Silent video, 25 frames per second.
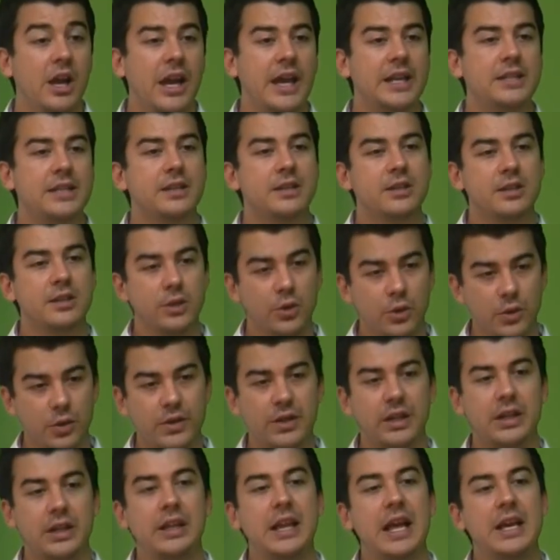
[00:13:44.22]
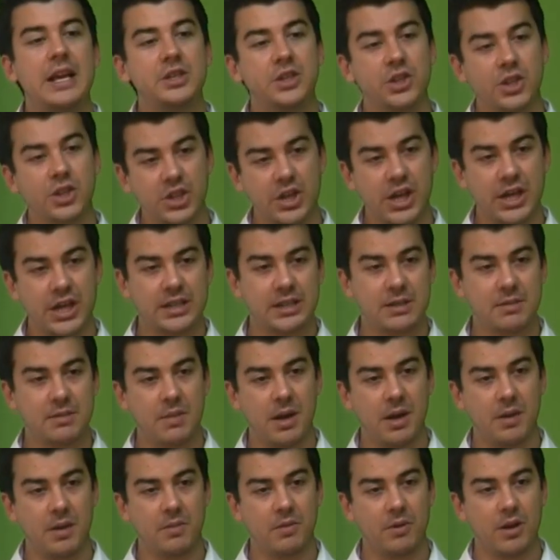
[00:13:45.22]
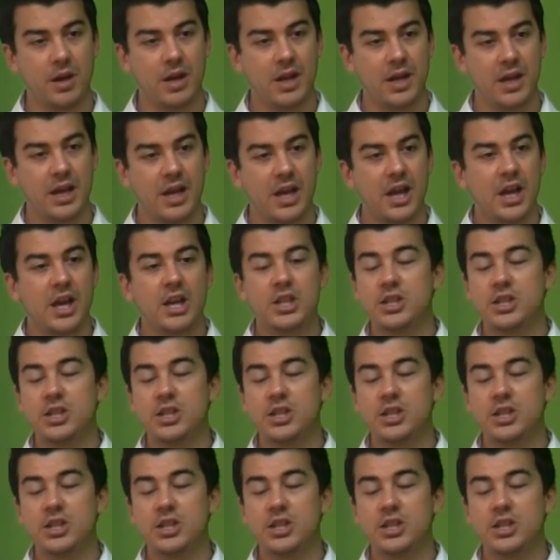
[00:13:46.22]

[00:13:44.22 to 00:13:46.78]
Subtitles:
It's a tool that allows you to chase them up, right?